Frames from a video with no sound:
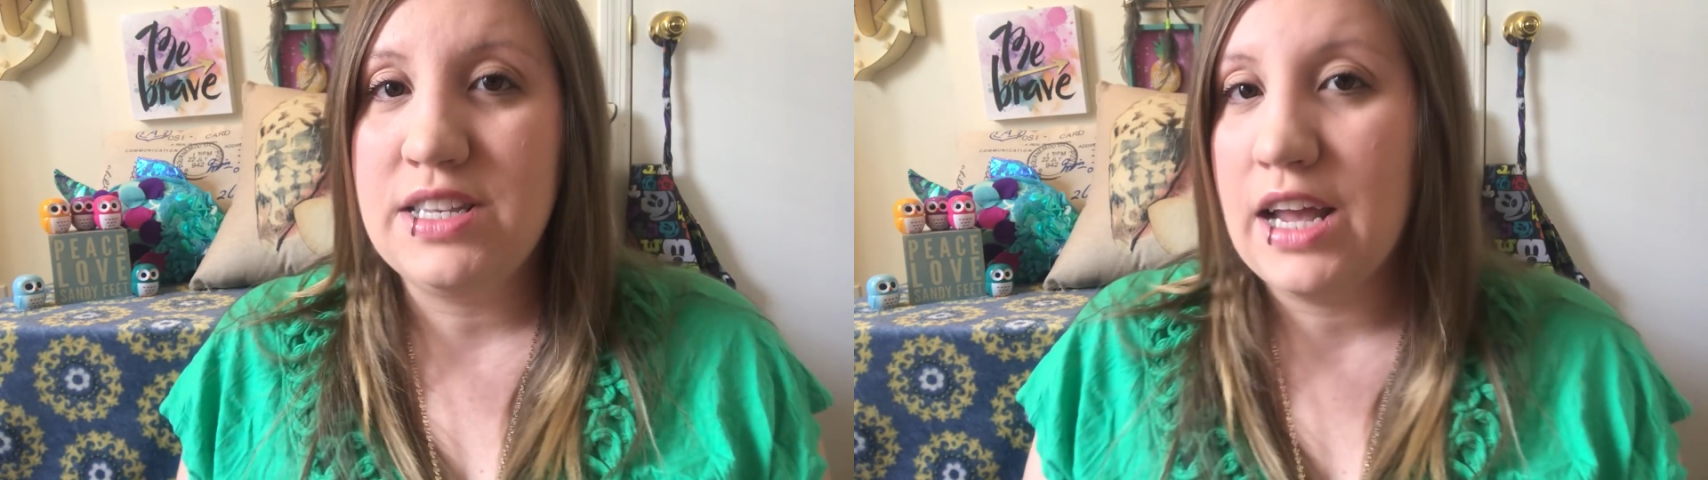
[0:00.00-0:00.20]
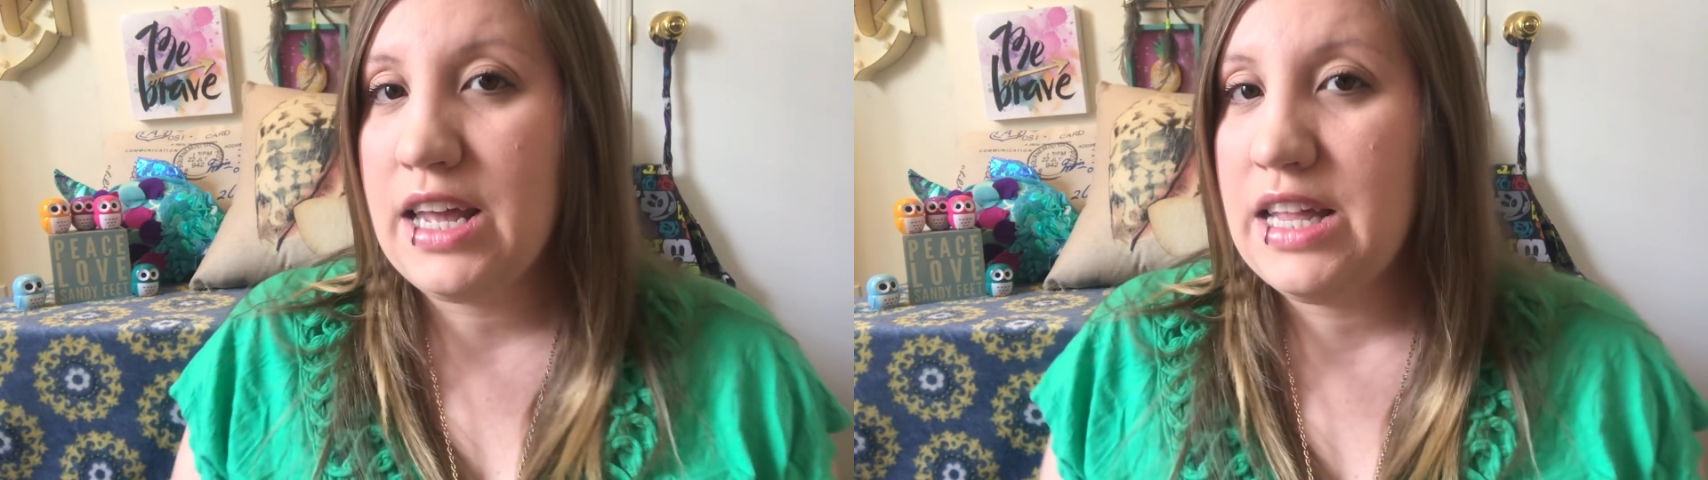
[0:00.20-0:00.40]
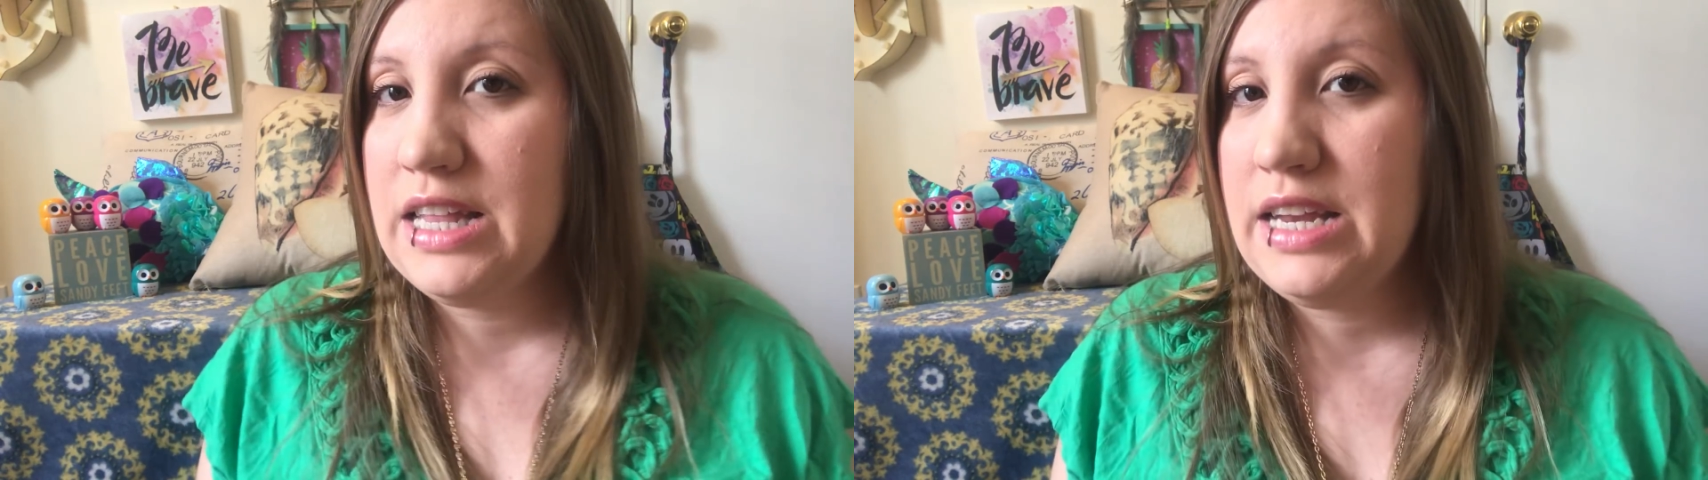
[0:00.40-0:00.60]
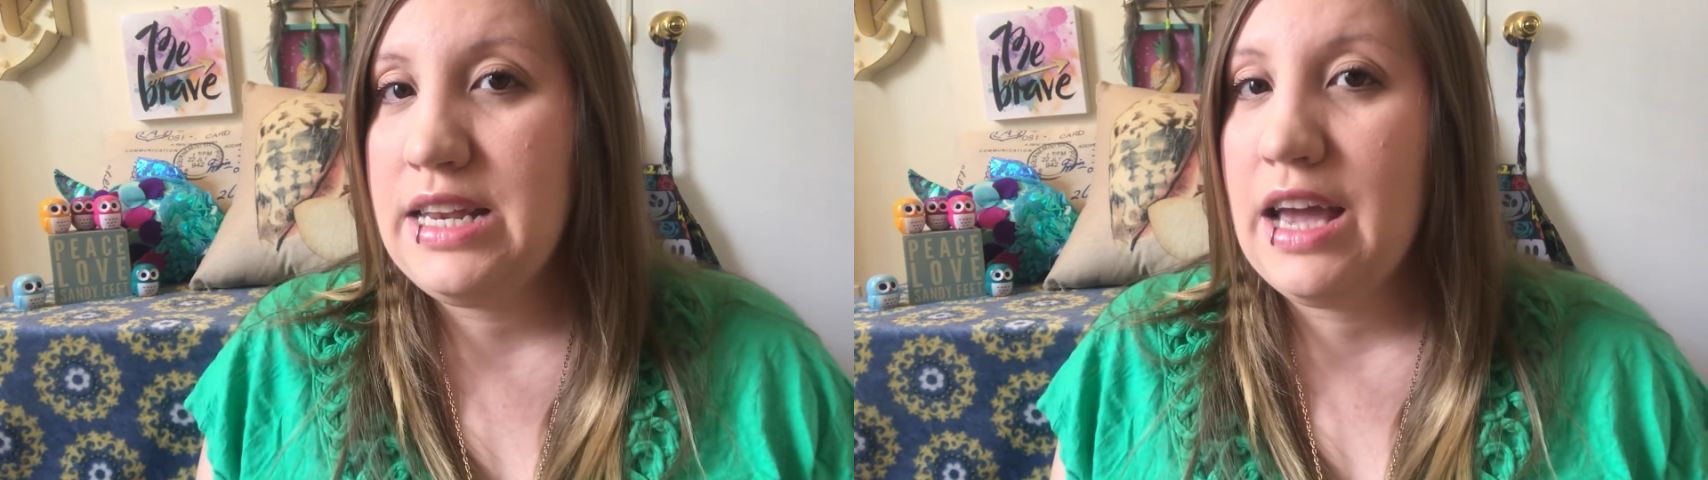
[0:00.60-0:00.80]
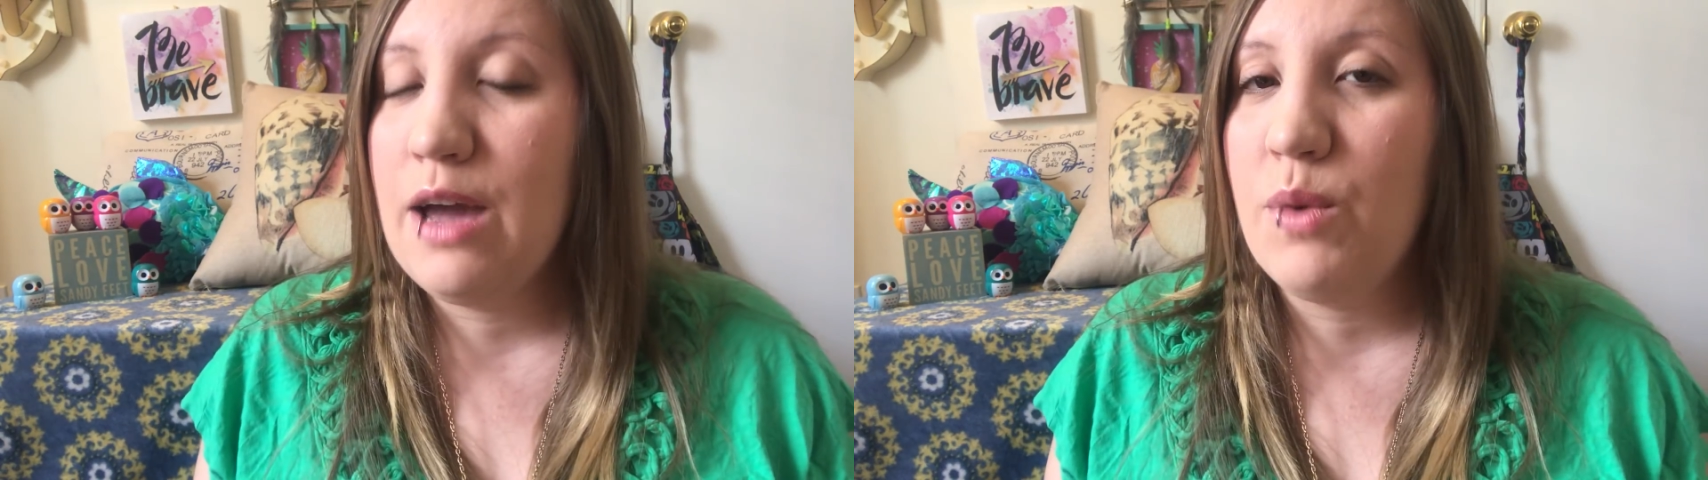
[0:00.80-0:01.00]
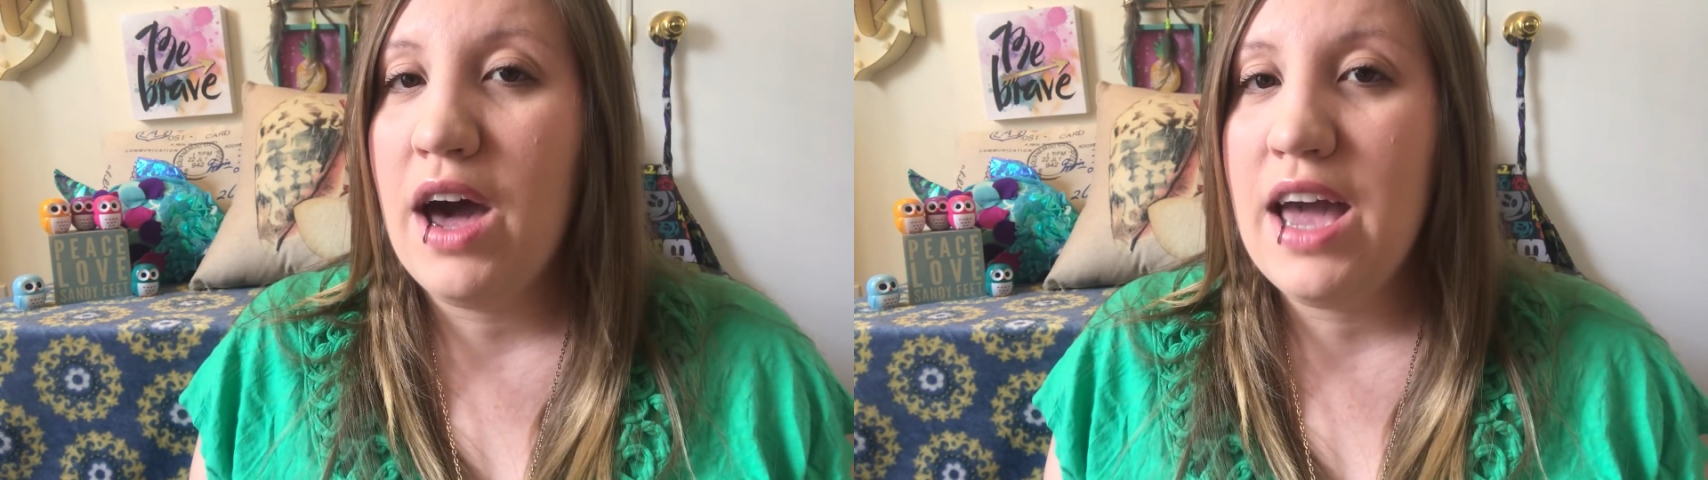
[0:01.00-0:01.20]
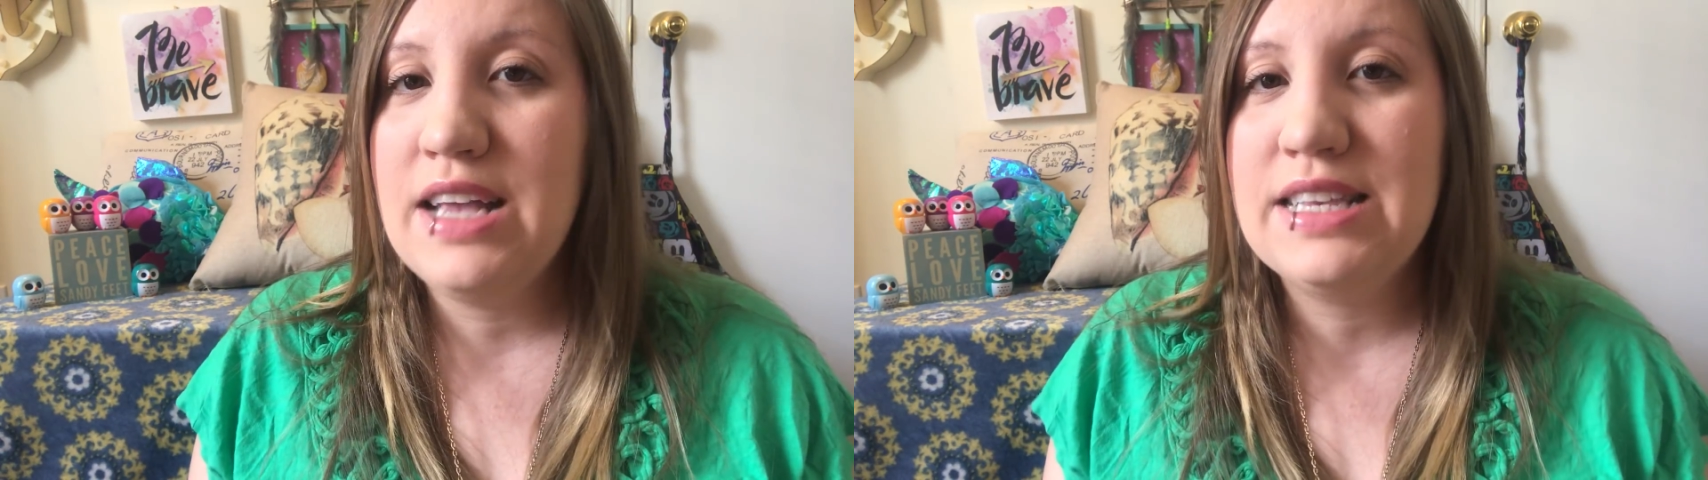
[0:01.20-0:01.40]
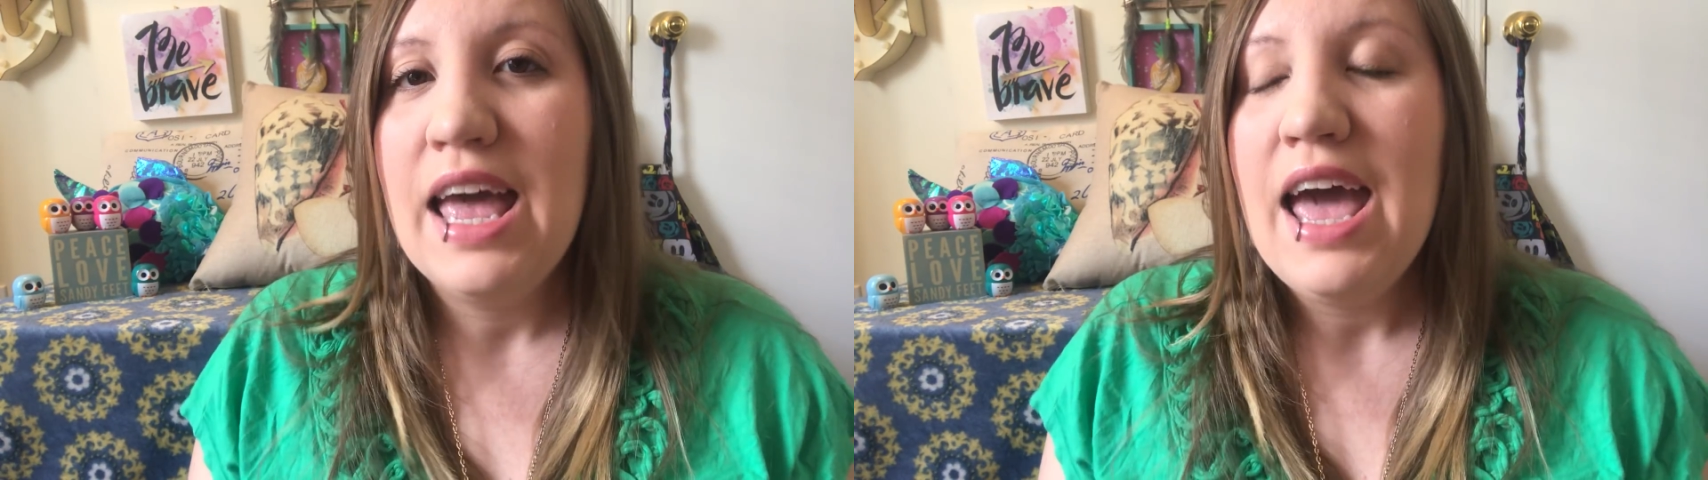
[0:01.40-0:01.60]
succulent DIYs,